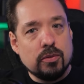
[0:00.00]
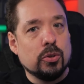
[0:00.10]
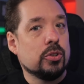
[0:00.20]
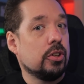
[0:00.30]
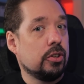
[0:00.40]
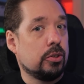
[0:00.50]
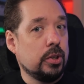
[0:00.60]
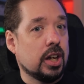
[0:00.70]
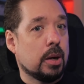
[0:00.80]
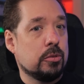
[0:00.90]
volt,
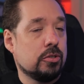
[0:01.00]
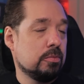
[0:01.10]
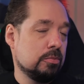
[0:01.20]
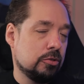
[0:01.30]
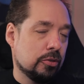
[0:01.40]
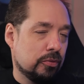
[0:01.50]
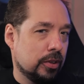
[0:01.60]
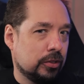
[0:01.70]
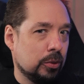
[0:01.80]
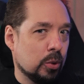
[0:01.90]
3 amps, so
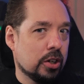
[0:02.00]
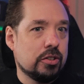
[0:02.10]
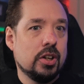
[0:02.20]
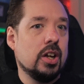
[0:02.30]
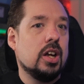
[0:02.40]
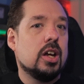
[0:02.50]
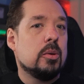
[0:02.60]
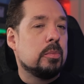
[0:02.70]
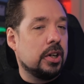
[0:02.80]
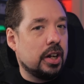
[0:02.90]
15 watts,
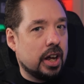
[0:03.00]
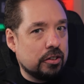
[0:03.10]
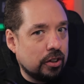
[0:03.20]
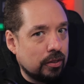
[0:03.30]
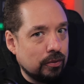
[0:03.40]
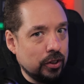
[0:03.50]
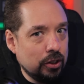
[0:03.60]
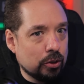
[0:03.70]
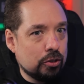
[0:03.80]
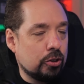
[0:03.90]
but it has the
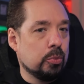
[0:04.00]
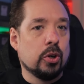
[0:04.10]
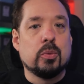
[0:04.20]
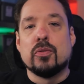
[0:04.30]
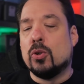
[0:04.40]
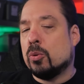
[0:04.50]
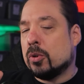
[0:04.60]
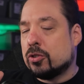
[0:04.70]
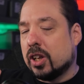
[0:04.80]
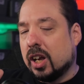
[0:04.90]
convenience to work with
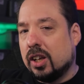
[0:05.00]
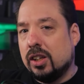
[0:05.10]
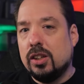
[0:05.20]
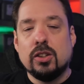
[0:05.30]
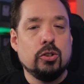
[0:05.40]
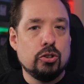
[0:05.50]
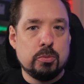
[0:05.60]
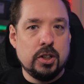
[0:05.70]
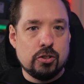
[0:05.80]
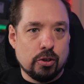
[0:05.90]
almost any
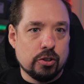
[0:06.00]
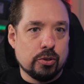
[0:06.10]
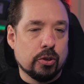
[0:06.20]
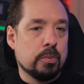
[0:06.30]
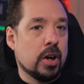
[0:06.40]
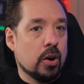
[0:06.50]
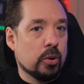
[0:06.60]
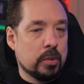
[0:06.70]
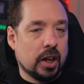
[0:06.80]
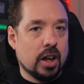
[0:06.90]
USB charger or power
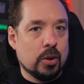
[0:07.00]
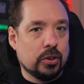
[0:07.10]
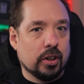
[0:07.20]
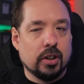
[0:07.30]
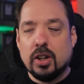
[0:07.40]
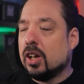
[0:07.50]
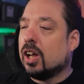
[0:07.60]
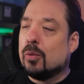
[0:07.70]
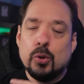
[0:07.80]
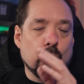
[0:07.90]
bank out there.
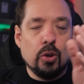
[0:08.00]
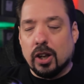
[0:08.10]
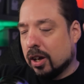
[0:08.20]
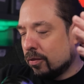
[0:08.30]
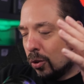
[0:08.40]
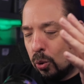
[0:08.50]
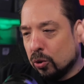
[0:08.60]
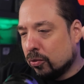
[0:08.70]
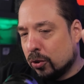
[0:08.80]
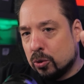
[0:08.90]
And we all have
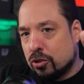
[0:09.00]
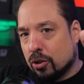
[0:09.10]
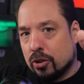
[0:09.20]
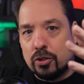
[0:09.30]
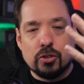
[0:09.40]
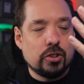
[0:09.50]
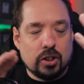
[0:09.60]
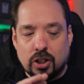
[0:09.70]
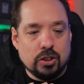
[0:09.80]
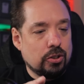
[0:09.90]
old phone chargers
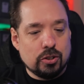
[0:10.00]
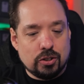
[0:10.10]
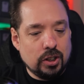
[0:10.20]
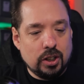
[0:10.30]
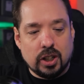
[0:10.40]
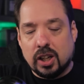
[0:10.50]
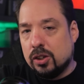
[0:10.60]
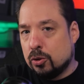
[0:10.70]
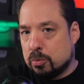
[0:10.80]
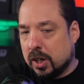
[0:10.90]
and you just need a
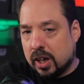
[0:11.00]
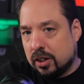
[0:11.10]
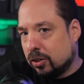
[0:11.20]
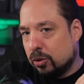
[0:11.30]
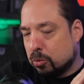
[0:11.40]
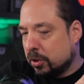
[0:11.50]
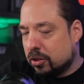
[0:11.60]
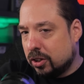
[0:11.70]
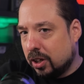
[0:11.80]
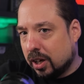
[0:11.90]
USB-A to
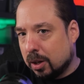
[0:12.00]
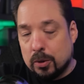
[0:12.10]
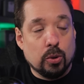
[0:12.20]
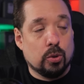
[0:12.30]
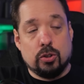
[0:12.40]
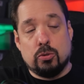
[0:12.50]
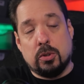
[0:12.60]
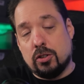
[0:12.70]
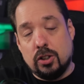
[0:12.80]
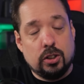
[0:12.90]
USB-C cable or
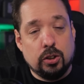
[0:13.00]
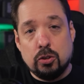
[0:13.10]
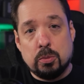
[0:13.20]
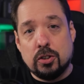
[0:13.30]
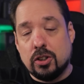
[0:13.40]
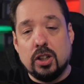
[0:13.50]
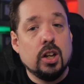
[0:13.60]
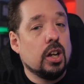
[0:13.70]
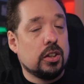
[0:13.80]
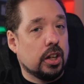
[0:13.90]
USB-C to USB-C.
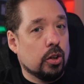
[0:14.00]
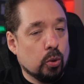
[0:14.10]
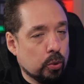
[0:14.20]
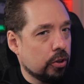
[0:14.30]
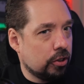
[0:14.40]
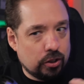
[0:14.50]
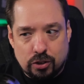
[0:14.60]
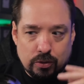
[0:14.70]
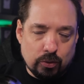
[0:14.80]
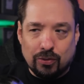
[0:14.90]
That all works.
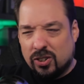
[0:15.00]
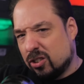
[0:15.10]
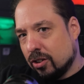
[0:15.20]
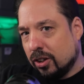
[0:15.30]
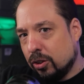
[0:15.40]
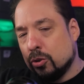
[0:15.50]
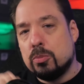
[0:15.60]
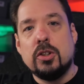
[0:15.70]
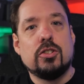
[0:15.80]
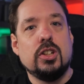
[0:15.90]
It's officially
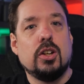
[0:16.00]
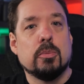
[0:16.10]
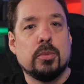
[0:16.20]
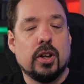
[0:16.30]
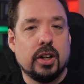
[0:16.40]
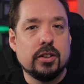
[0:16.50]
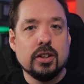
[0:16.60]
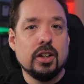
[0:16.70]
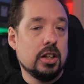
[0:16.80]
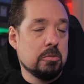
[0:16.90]
USB-C compliant.
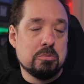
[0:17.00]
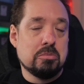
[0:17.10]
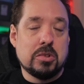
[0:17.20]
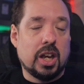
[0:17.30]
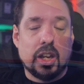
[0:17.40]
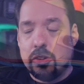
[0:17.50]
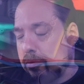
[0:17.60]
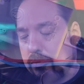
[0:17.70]
And